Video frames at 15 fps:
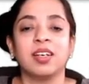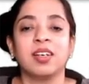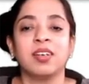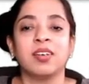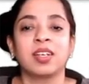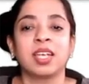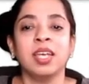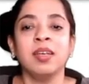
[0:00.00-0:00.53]

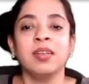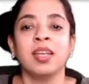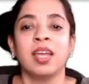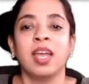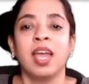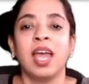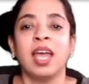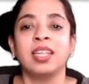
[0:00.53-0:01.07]
Okay.
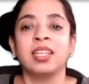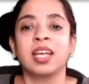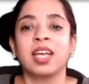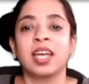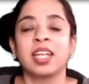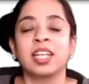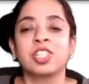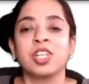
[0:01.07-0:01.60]
And the
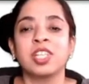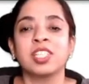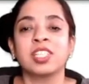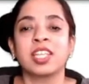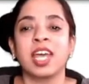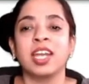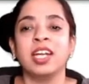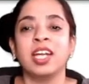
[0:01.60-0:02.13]
correction is
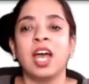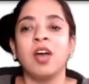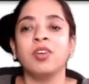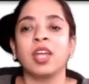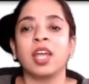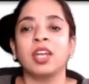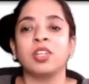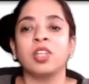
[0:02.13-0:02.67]
carried out
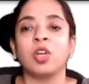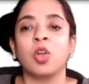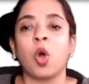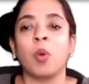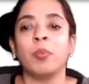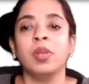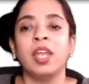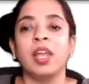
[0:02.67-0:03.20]
and the
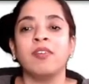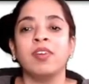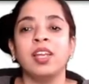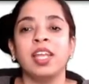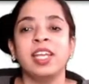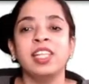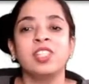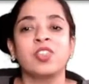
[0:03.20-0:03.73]
normal level
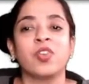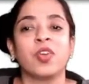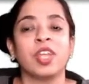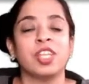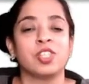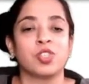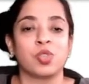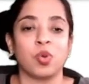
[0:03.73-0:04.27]
is
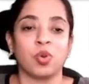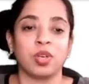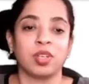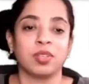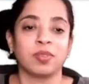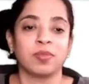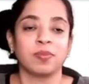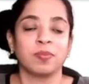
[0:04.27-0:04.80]
restored.
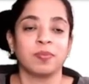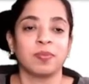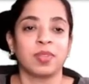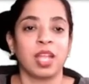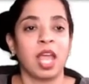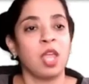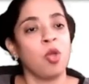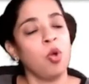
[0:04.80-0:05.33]

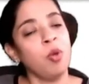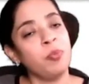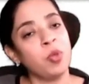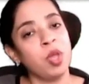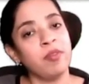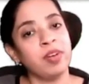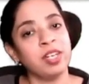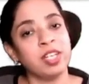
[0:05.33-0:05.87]
I hope you
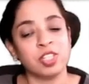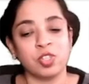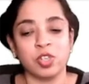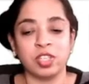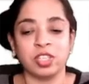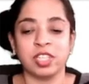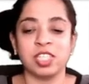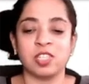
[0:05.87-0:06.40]
have
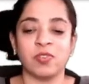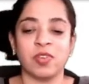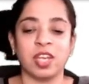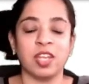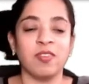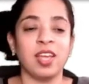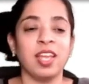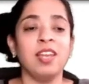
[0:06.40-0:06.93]
understood this
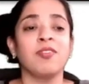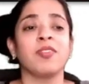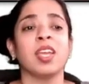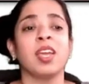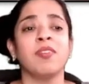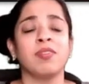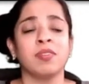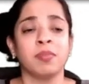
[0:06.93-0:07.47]
very well. We
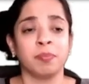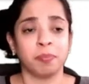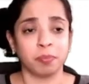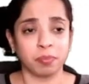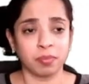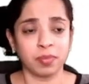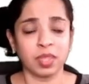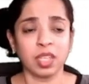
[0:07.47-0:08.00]
have,
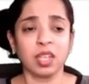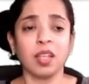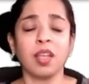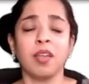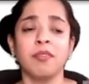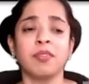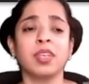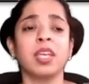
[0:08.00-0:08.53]

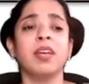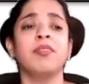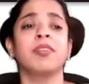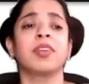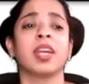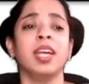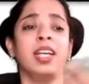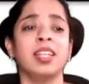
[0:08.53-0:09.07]
we have
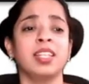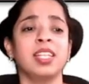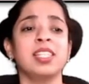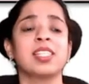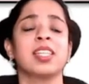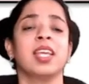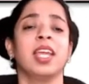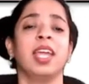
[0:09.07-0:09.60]
read
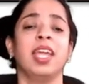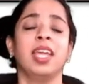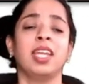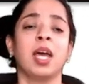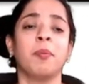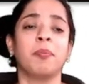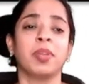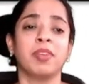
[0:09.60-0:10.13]
this in
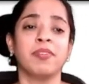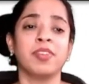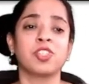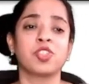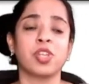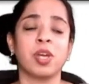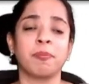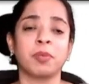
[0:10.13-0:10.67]
our previous
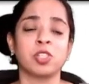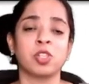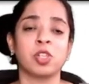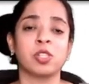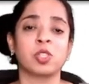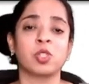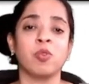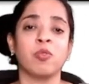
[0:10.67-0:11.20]
chapters
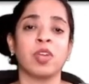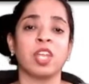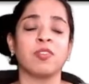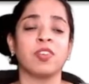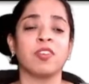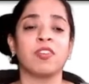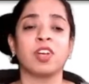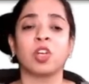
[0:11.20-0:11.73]
also where
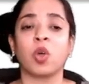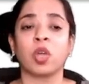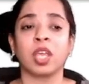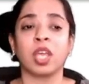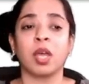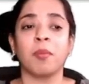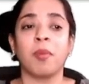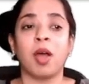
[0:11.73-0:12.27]
we were
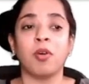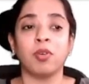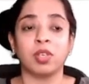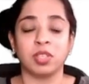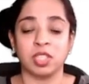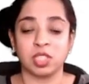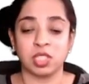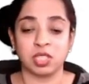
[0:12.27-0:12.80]
talking
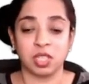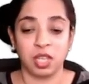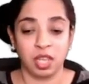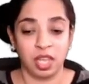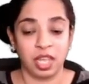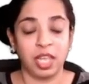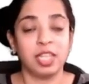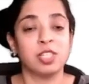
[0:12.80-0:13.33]
about this
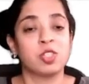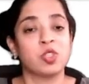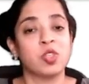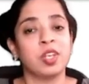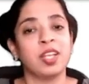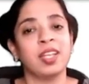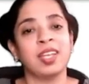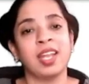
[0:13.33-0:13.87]

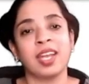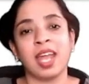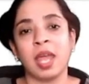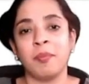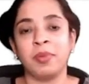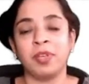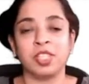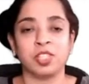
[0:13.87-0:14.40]
insulin and
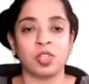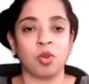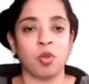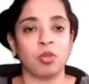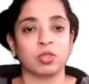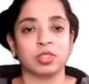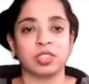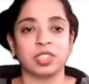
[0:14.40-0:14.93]
diabetes and
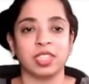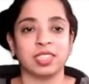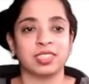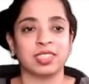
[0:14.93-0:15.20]
all those things,